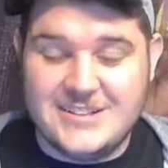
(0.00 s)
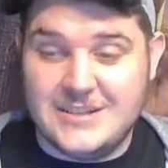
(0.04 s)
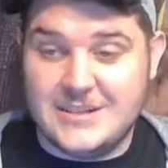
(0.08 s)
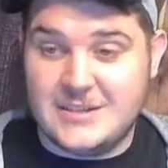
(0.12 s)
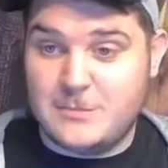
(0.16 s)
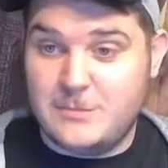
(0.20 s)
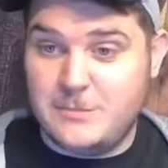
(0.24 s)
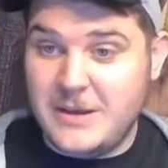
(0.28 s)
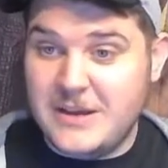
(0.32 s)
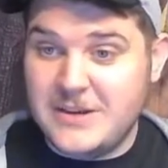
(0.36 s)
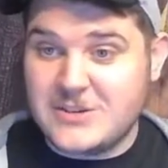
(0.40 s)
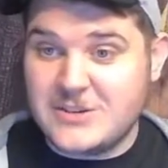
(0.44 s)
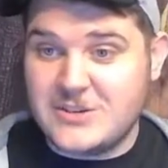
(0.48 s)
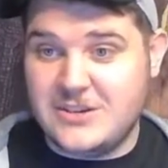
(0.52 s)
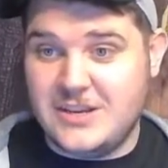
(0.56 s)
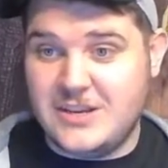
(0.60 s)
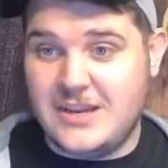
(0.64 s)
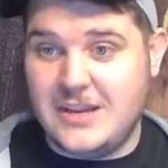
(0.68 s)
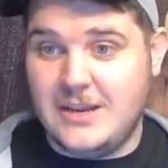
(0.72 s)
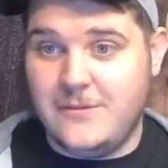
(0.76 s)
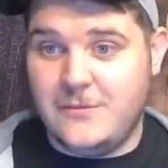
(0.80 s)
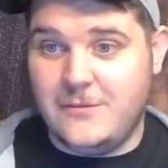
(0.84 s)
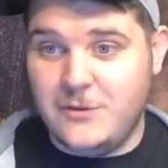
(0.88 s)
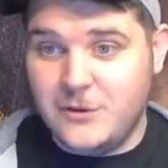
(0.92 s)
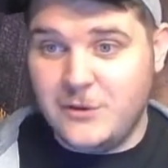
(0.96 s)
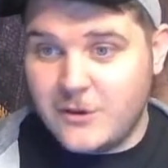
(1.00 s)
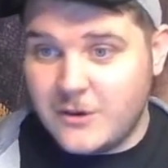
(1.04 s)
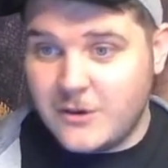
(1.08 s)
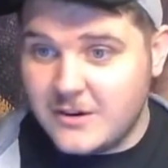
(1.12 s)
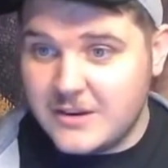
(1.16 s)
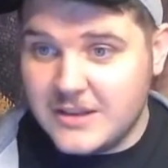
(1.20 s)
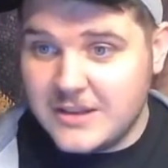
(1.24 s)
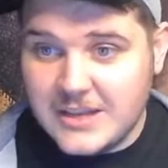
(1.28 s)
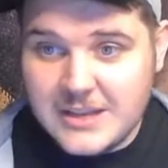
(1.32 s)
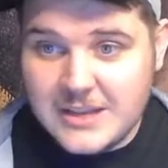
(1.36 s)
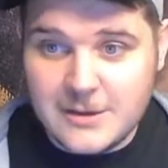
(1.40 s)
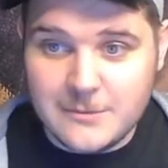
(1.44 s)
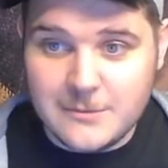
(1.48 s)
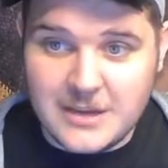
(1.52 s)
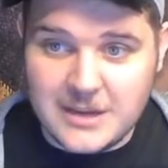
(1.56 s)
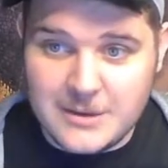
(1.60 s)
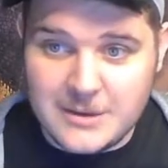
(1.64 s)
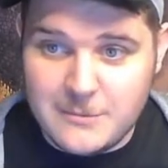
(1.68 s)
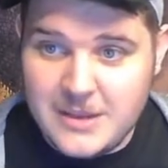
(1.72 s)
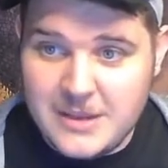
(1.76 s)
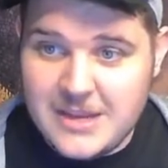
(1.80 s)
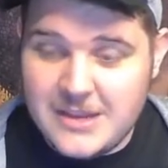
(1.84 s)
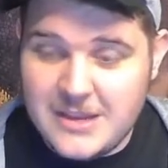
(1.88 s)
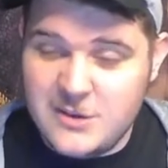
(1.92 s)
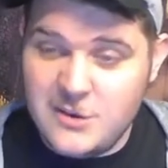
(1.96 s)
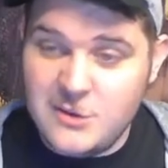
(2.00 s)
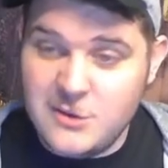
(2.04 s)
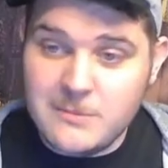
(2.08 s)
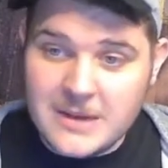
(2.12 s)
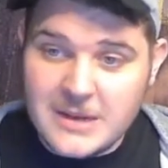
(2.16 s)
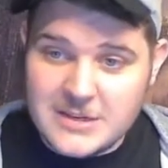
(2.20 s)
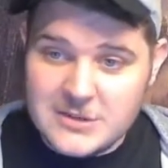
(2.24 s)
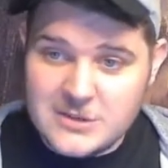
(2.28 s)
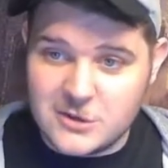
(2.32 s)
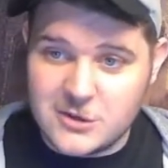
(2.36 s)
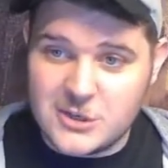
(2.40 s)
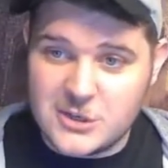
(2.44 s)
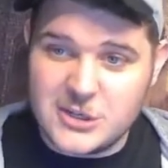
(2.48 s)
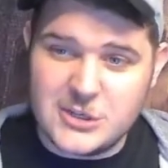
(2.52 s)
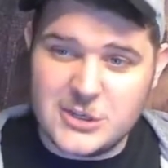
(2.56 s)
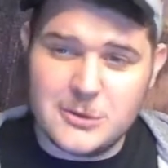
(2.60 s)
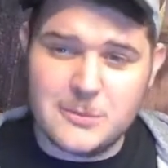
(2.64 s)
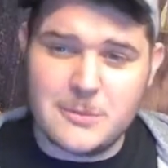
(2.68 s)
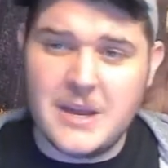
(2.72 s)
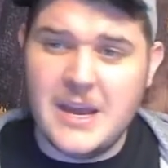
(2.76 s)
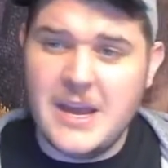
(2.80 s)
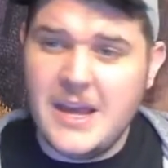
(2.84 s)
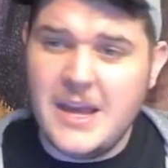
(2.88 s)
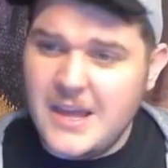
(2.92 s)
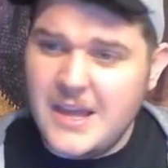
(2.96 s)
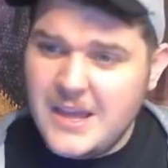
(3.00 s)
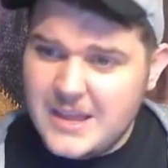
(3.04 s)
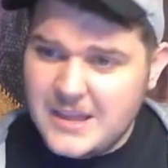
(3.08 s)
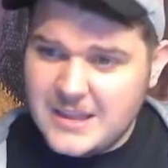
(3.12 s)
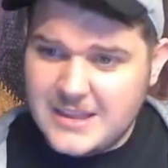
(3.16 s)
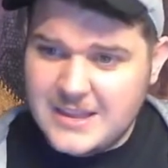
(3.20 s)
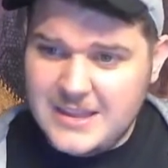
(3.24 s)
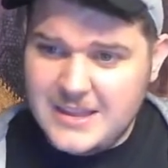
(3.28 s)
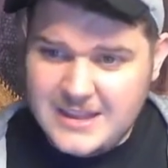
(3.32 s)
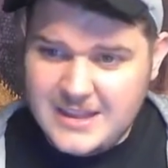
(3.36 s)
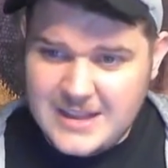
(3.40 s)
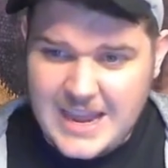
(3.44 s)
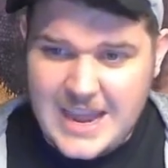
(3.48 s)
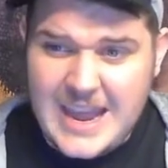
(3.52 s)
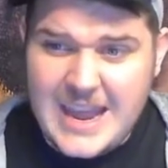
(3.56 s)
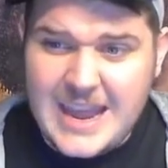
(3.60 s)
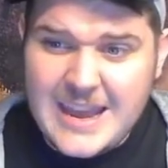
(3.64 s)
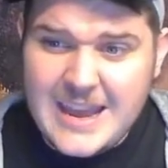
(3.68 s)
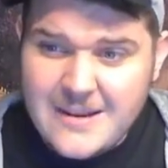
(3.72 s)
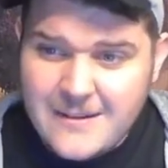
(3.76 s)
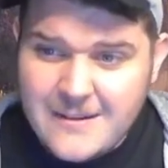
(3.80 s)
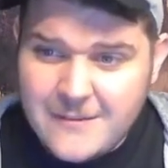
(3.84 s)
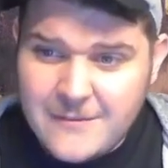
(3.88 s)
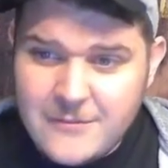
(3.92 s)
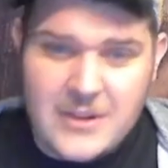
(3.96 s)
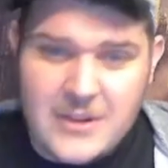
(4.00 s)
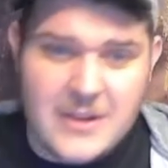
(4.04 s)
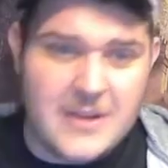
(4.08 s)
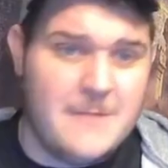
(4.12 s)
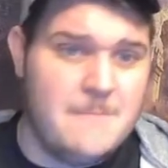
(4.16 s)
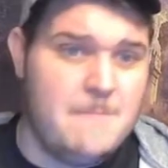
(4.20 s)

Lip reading: especially if you're a DM like me and you made your group have